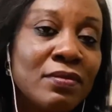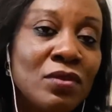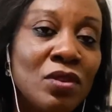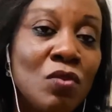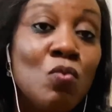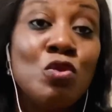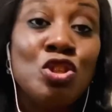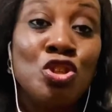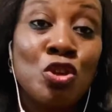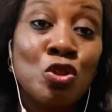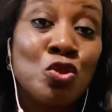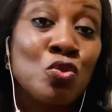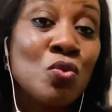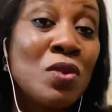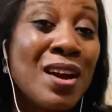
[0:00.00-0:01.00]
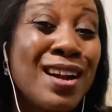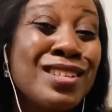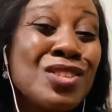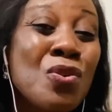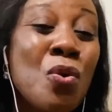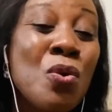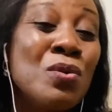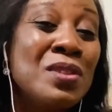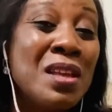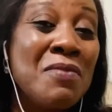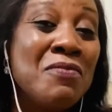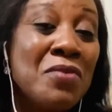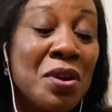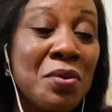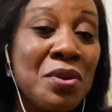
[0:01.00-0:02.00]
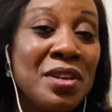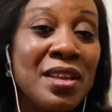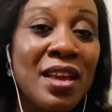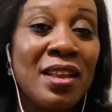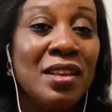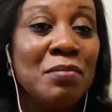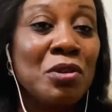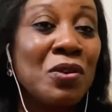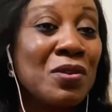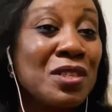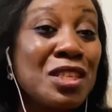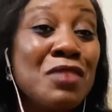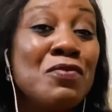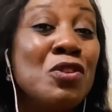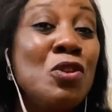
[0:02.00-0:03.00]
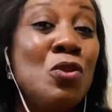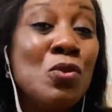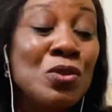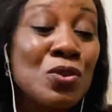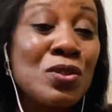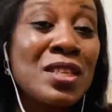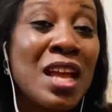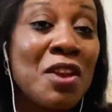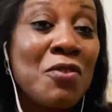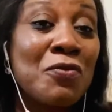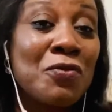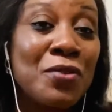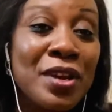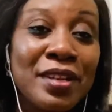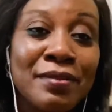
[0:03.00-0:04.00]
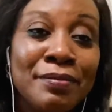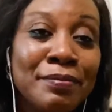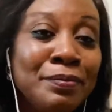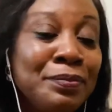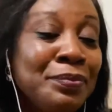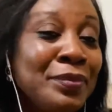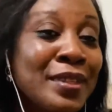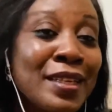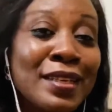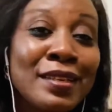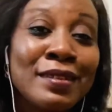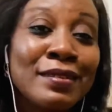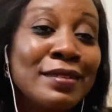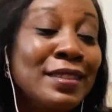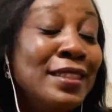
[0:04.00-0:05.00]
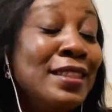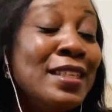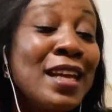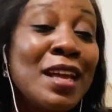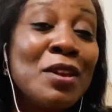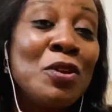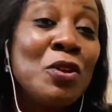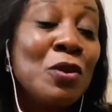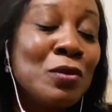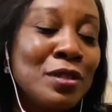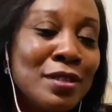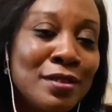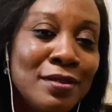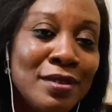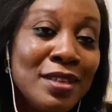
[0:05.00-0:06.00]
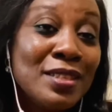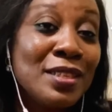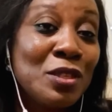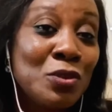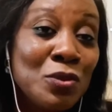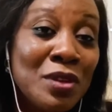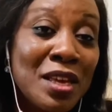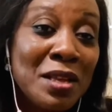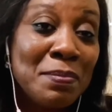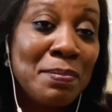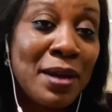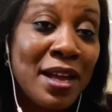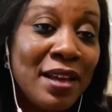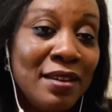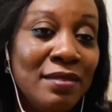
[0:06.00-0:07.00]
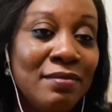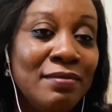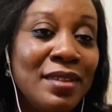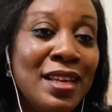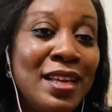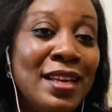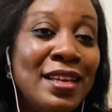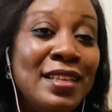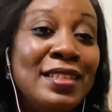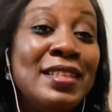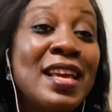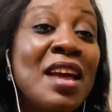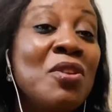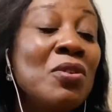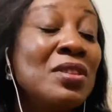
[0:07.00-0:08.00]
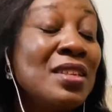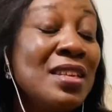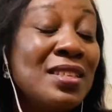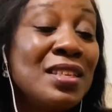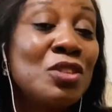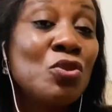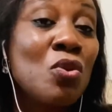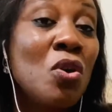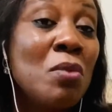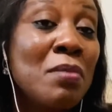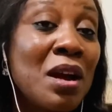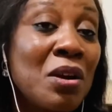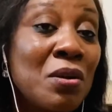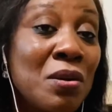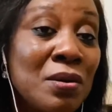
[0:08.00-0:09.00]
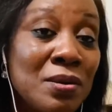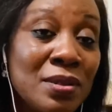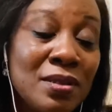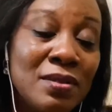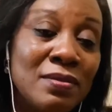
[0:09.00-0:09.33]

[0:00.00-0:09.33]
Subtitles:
With your two hands, hold them very dearly. Because if you lose those kind of friends, they are not easy to get by. They are not easy to come across.